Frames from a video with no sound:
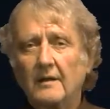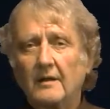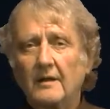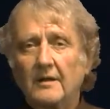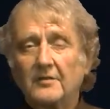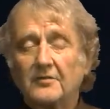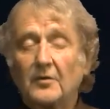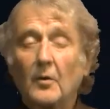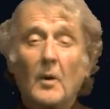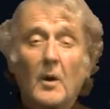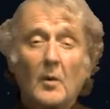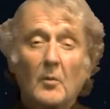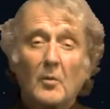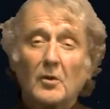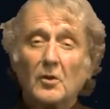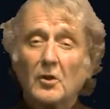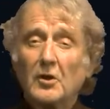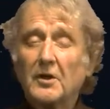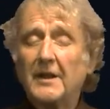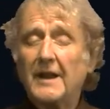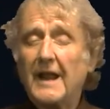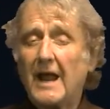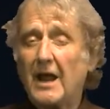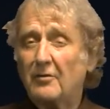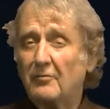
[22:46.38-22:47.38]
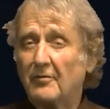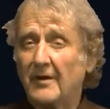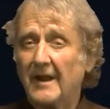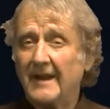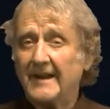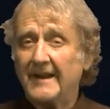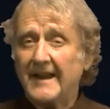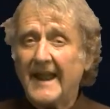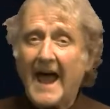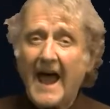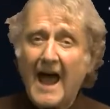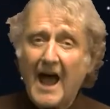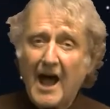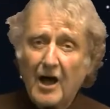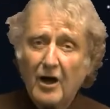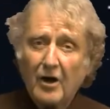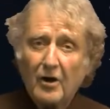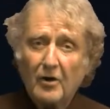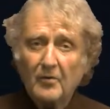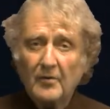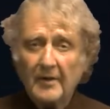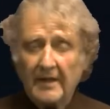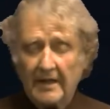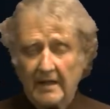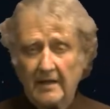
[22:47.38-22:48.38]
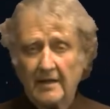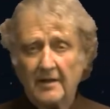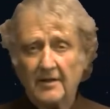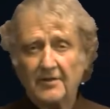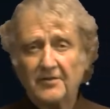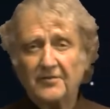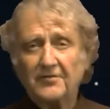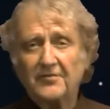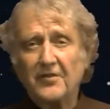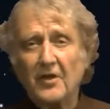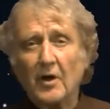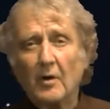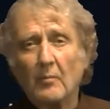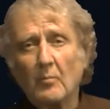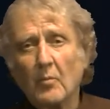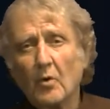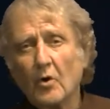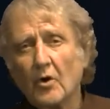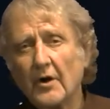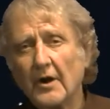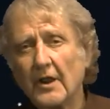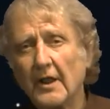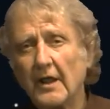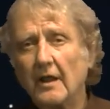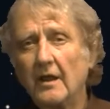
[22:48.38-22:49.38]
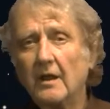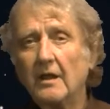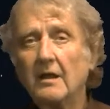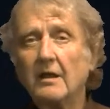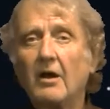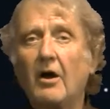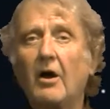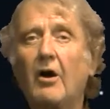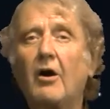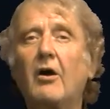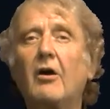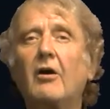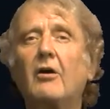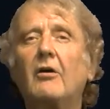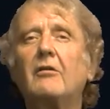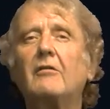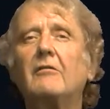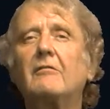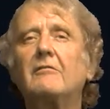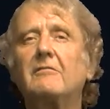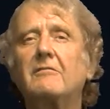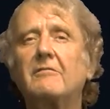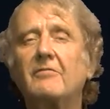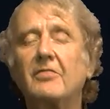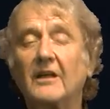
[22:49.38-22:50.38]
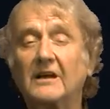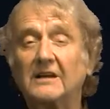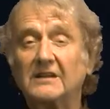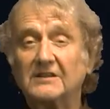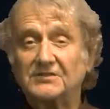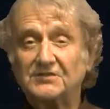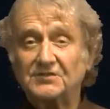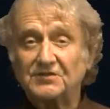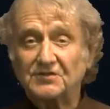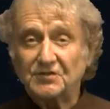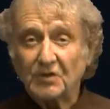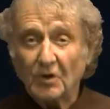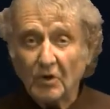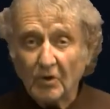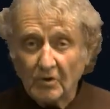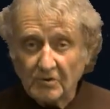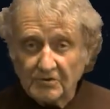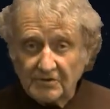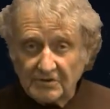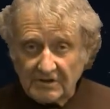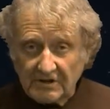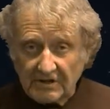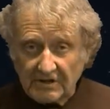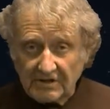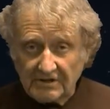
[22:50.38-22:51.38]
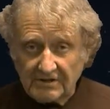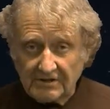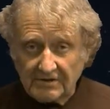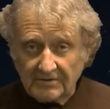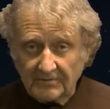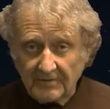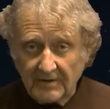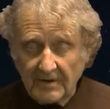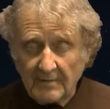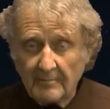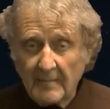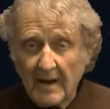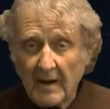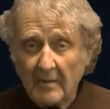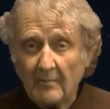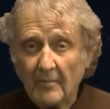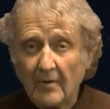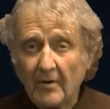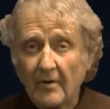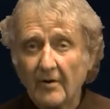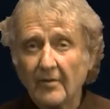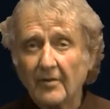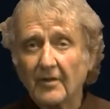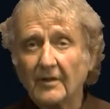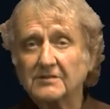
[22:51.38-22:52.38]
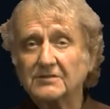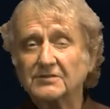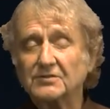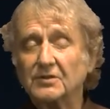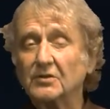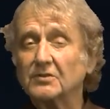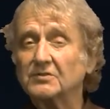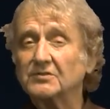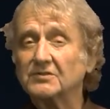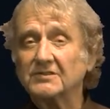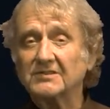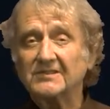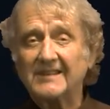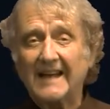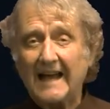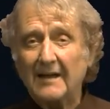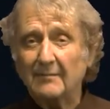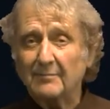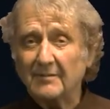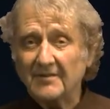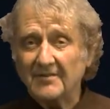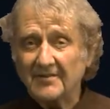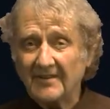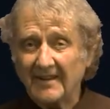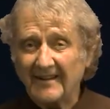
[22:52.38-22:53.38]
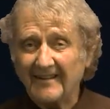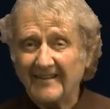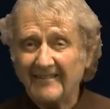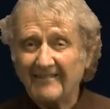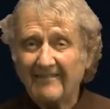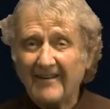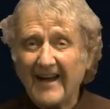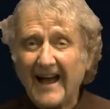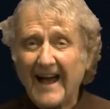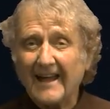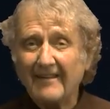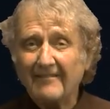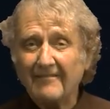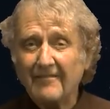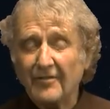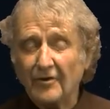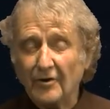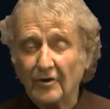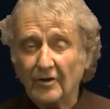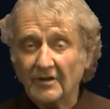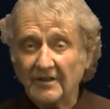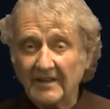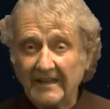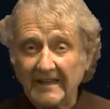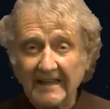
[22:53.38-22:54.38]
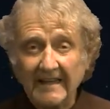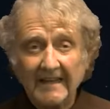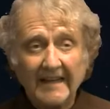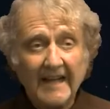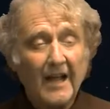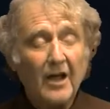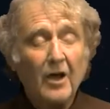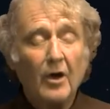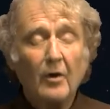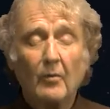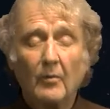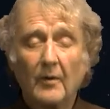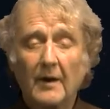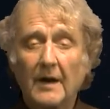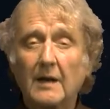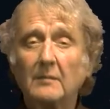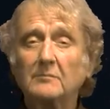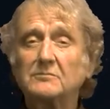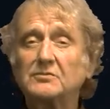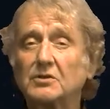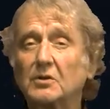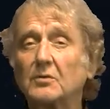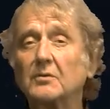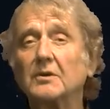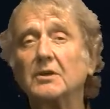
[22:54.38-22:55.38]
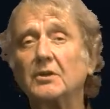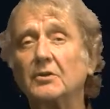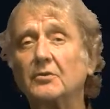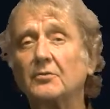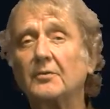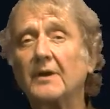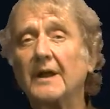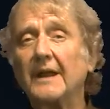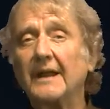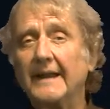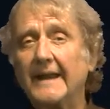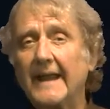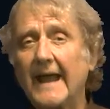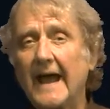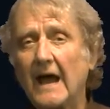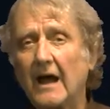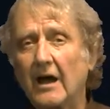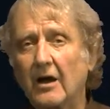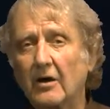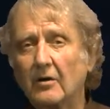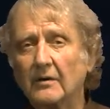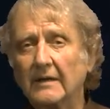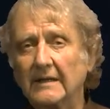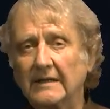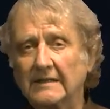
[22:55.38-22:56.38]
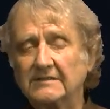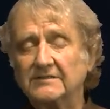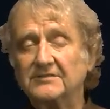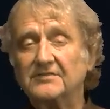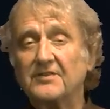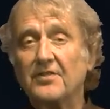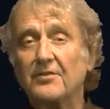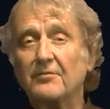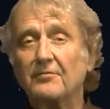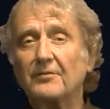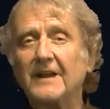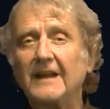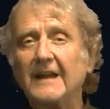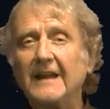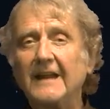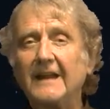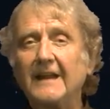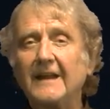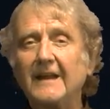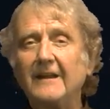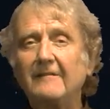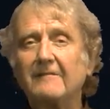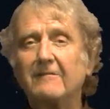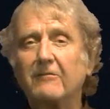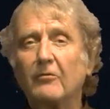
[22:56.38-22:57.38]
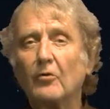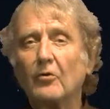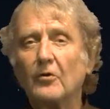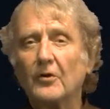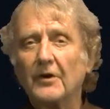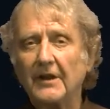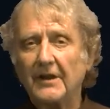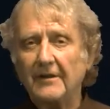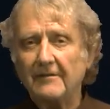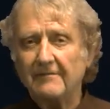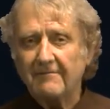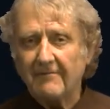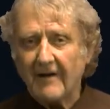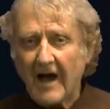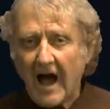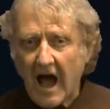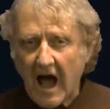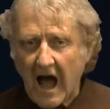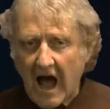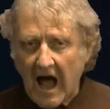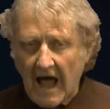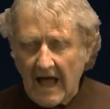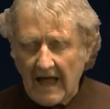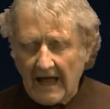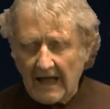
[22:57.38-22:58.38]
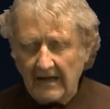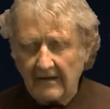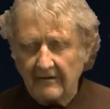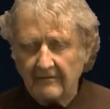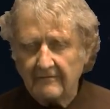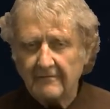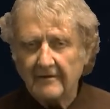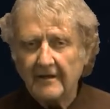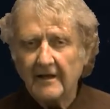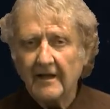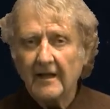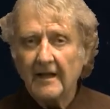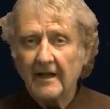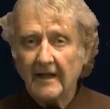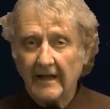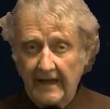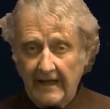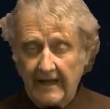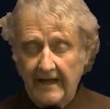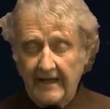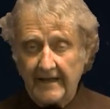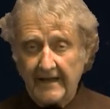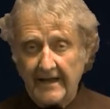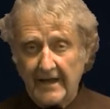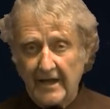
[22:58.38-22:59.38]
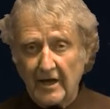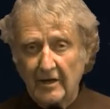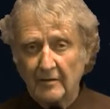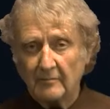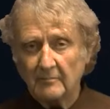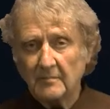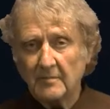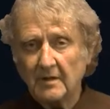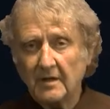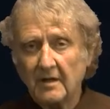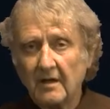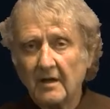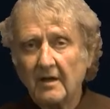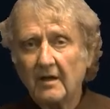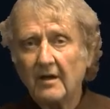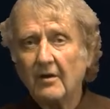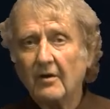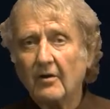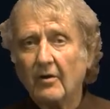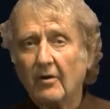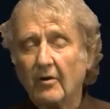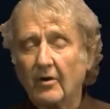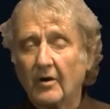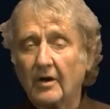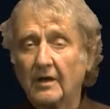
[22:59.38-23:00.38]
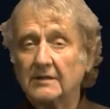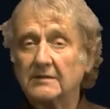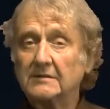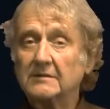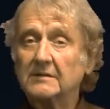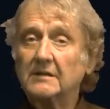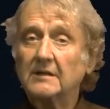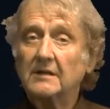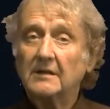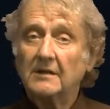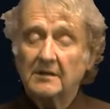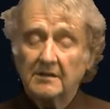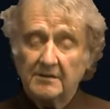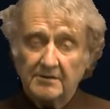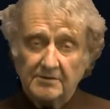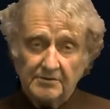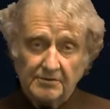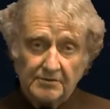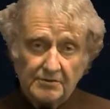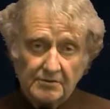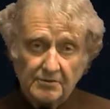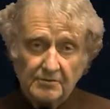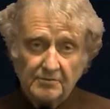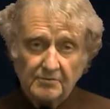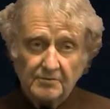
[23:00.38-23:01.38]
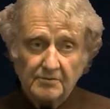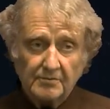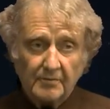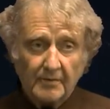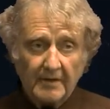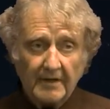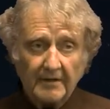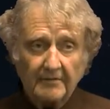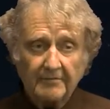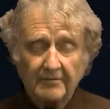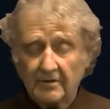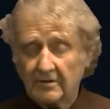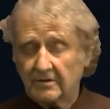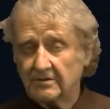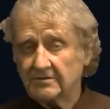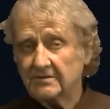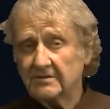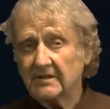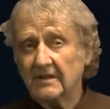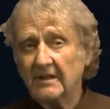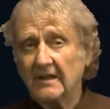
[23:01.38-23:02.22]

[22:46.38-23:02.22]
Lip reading: So what we're looking at right now is the morning of the solstice. Remember, the solstice happens at 5:13. What I'm showing you right now is 3:45 a.m. on June 21st.